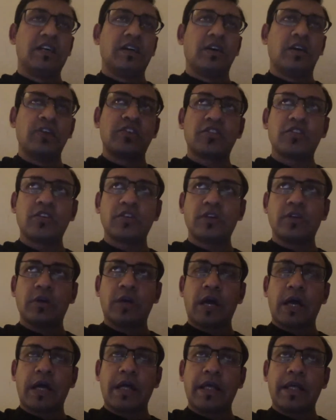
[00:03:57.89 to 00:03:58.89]
Also,
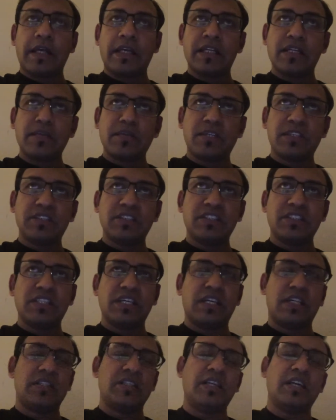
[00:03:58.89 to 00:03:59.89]
I can imagine
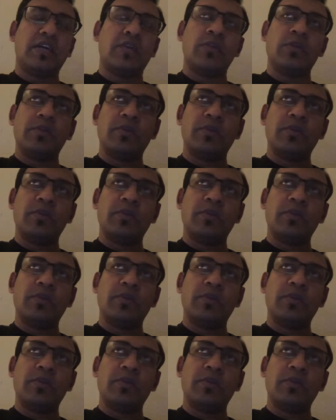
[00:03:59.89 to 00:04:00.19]
that there will